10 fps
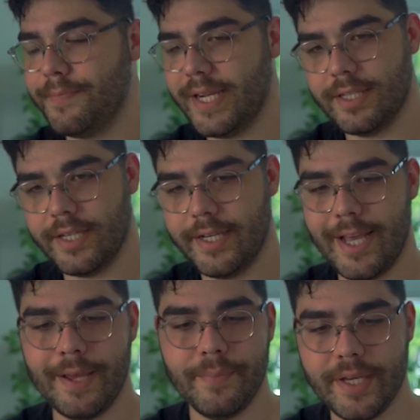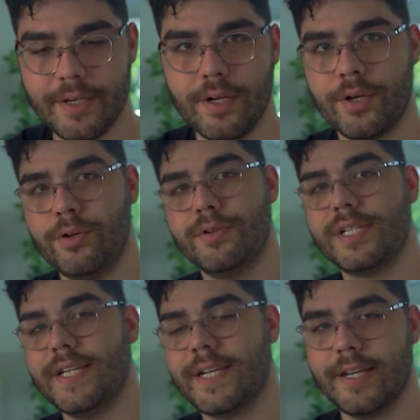mainly ambient,
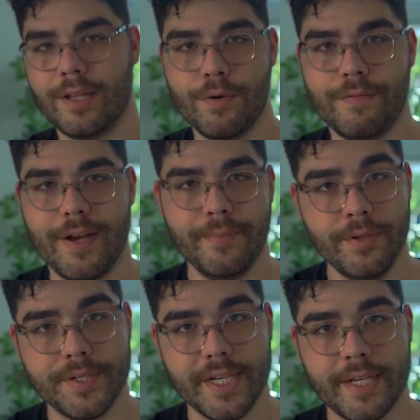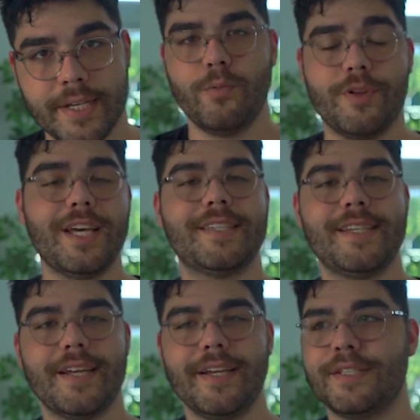acoustic, and lo-fi music. With that
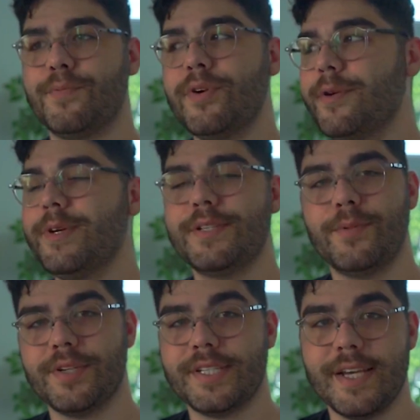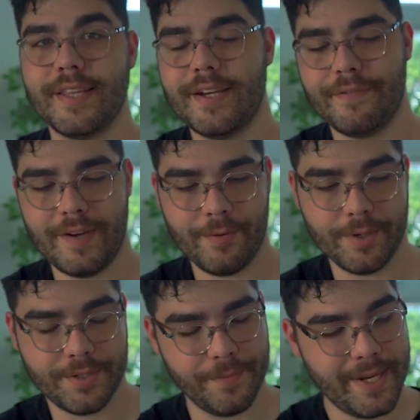said, it's pretty reasonable to say that if I
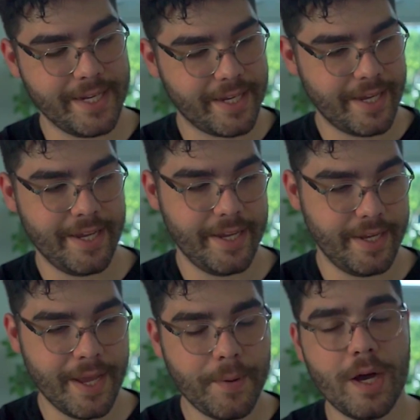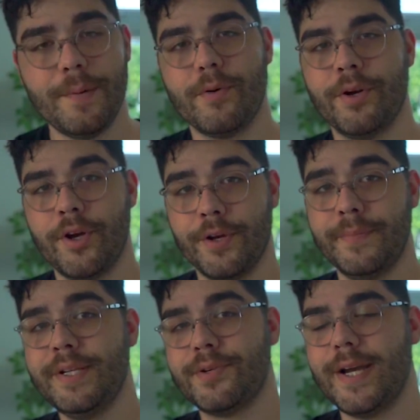were to make a hip-hop or an
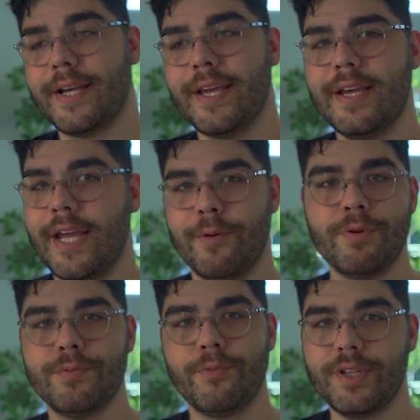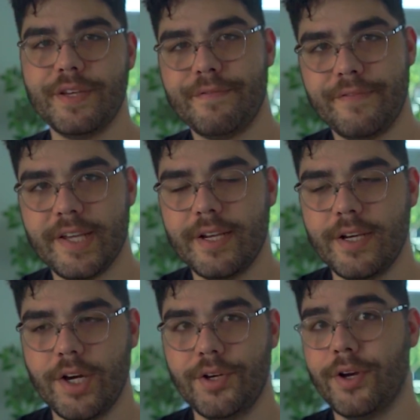R&B track, it wouldn't really fit
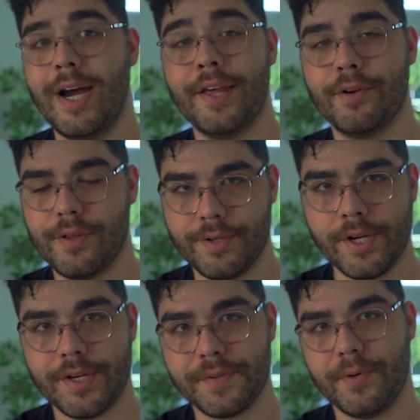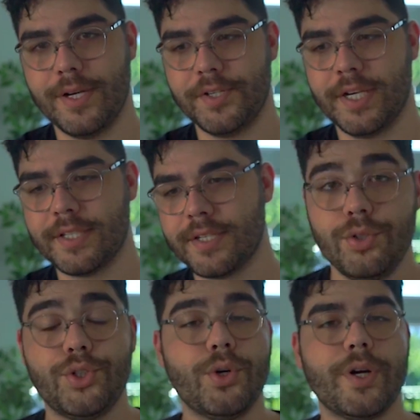under either of those artist projects.
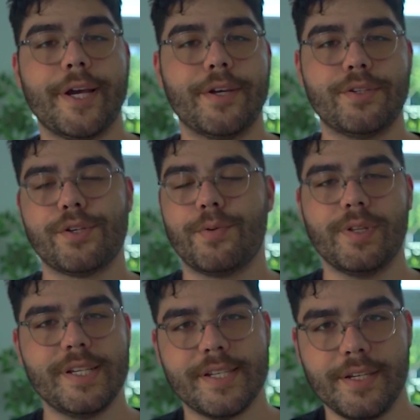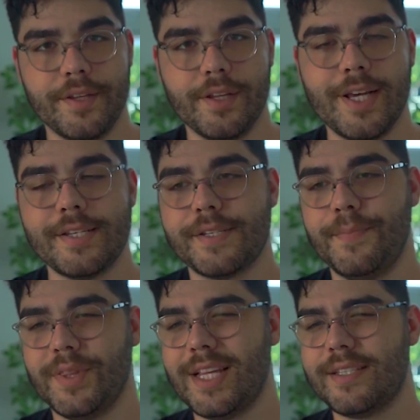Sure, I could just release it nonetheless,
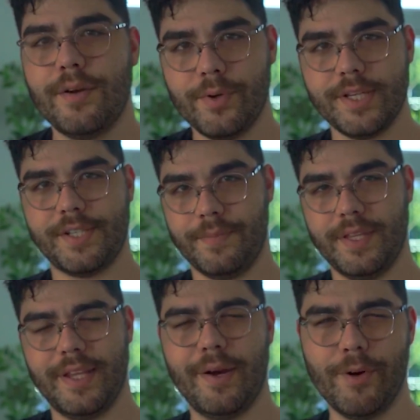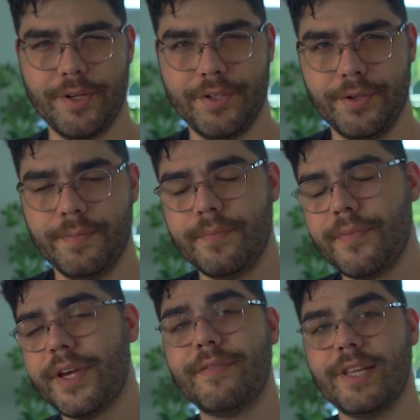but that's not really something that I want to do.
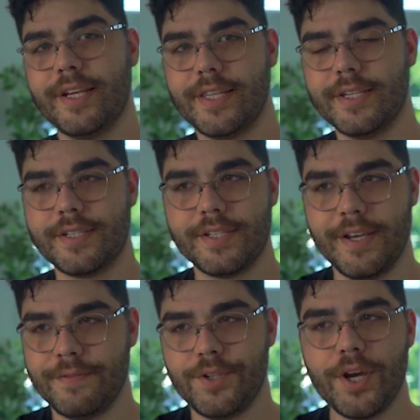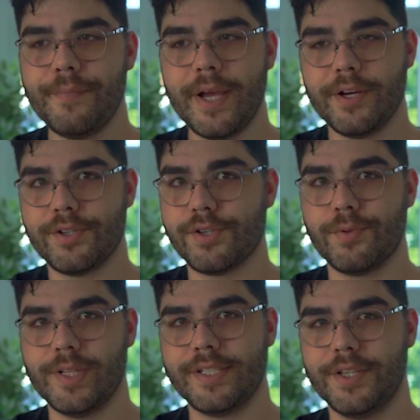Think of it like this. If John Mayer just
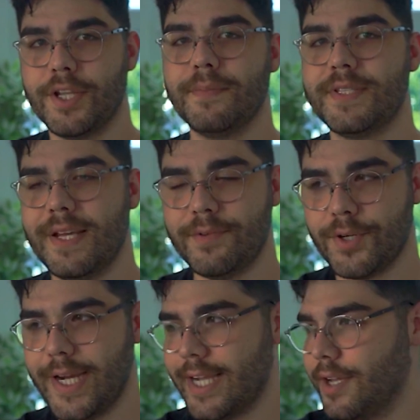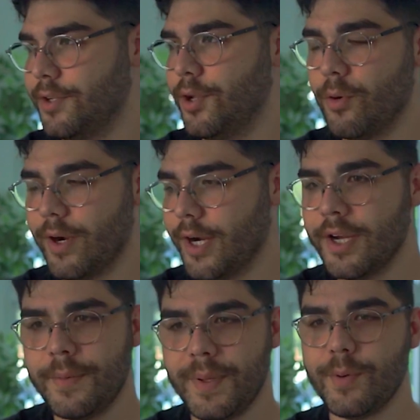released a dubstep track out of nowhere,
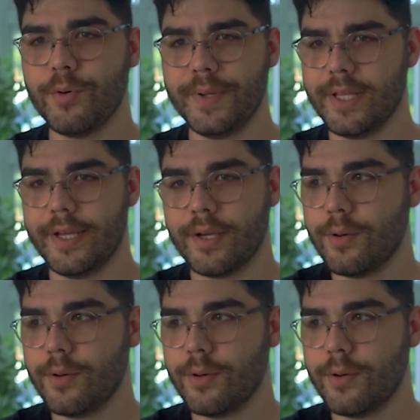people would be like,